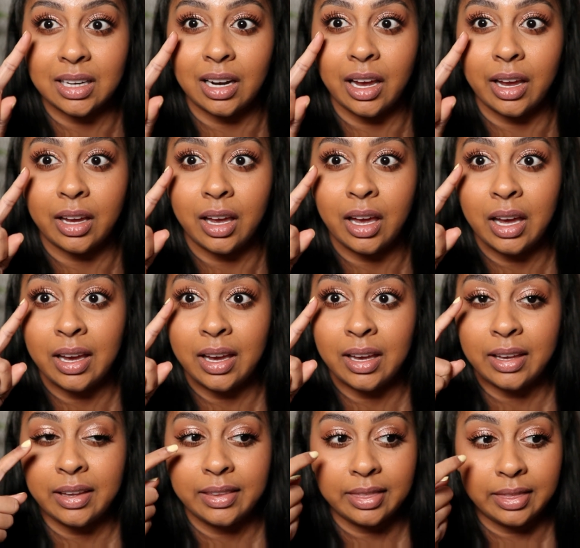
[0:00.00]
like
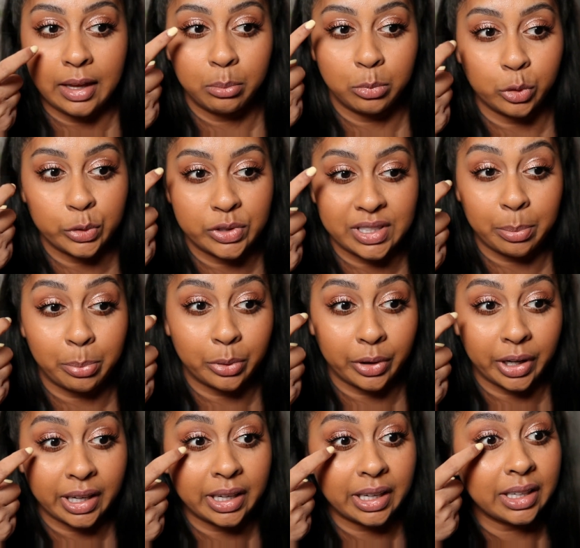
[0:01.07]
they're more
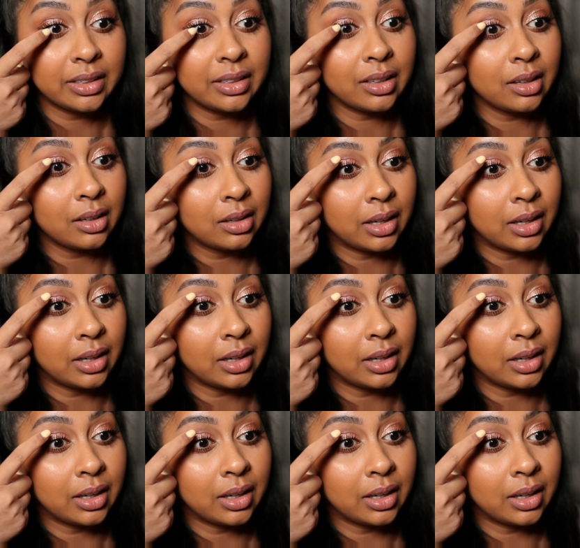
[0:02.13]
separated.